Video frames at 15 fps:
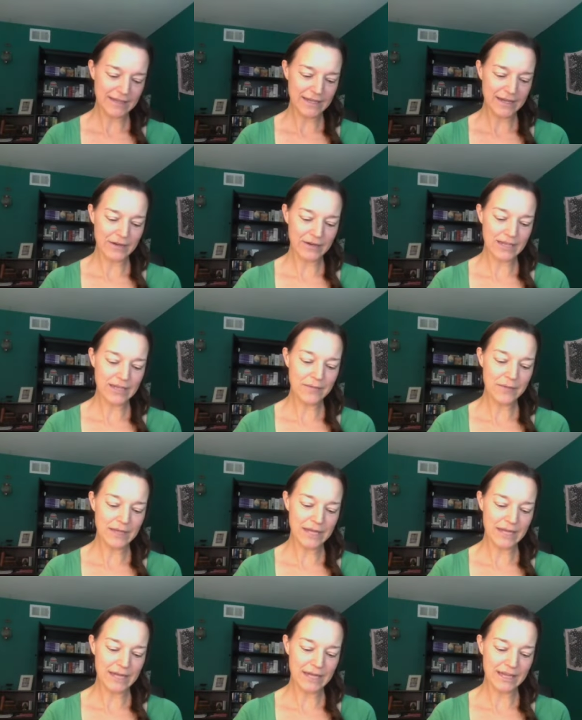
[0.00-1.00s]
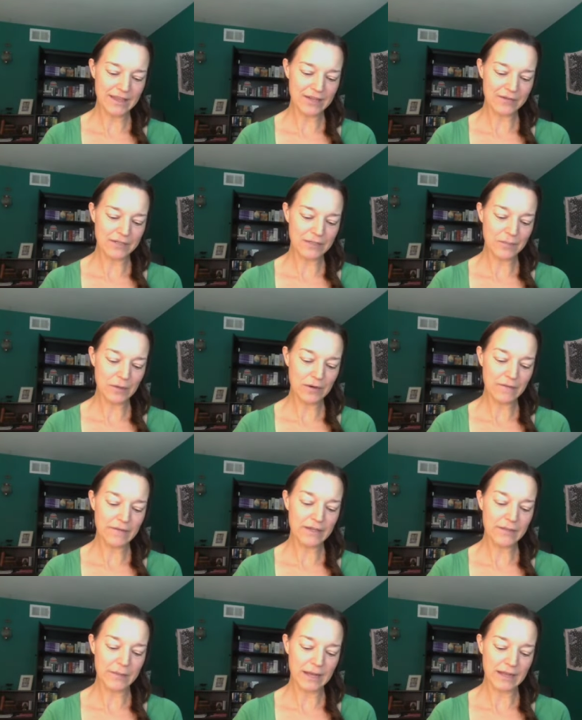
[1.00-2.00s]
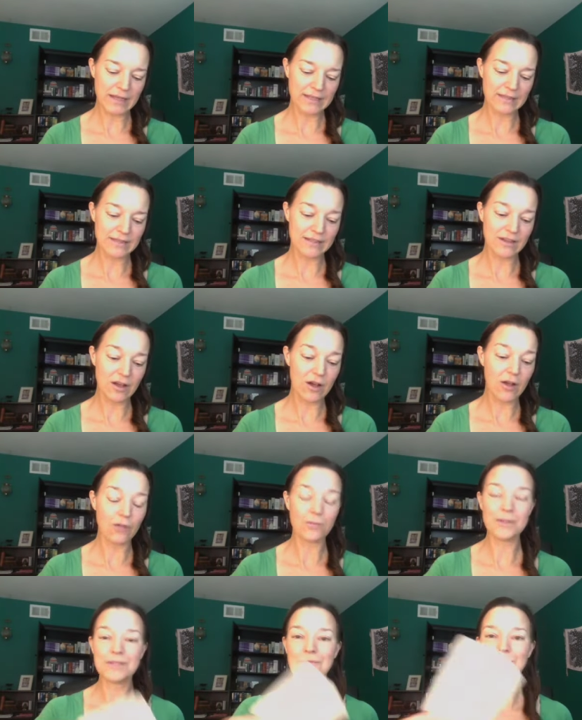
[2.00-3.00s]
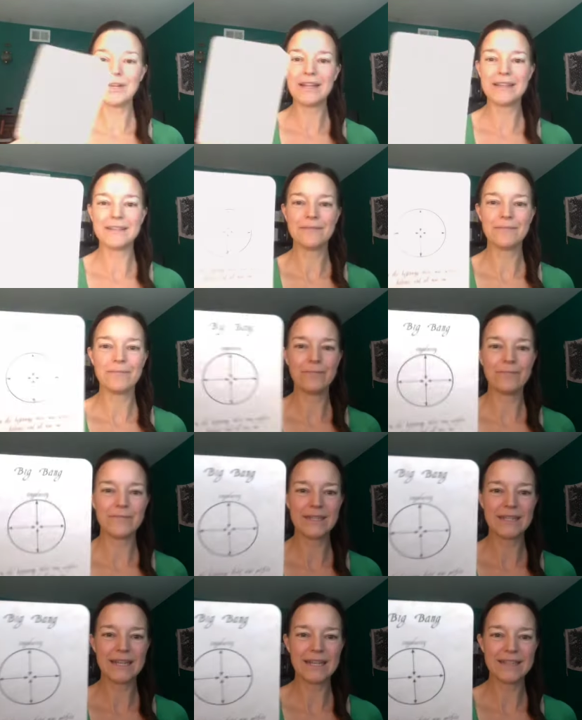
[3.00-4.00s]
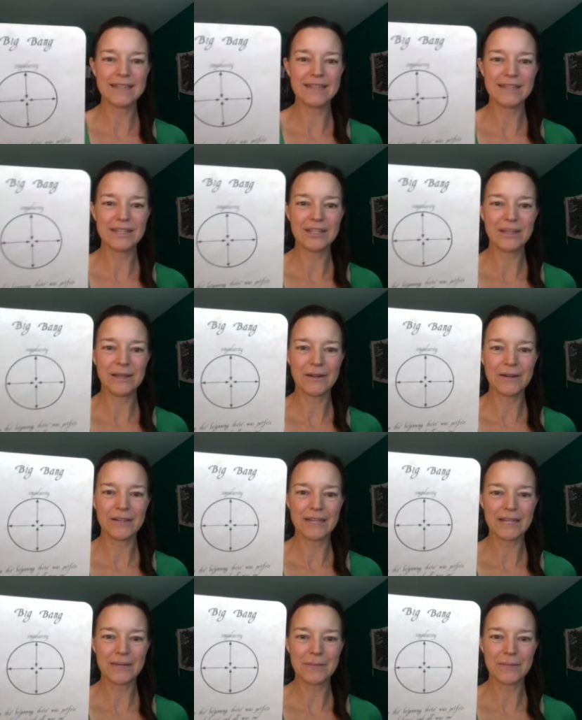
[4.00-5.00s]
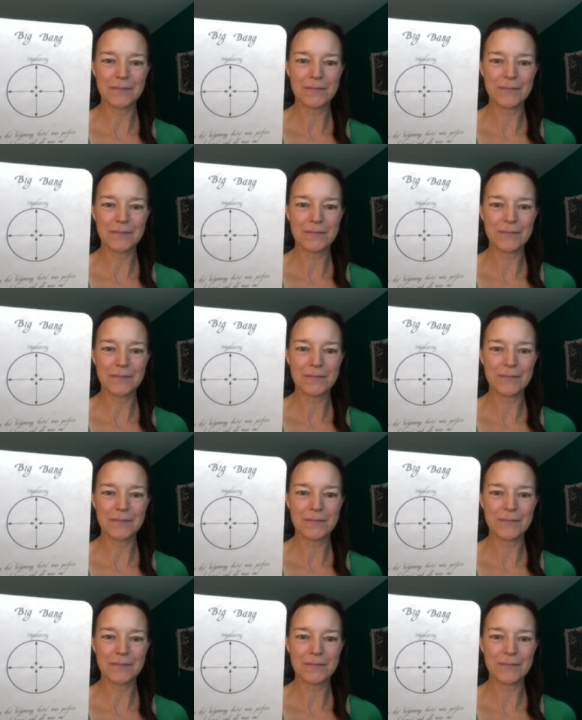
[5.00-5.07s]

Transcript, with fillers: here, in the beginning there was perfect balance and all was one. And it has singularity.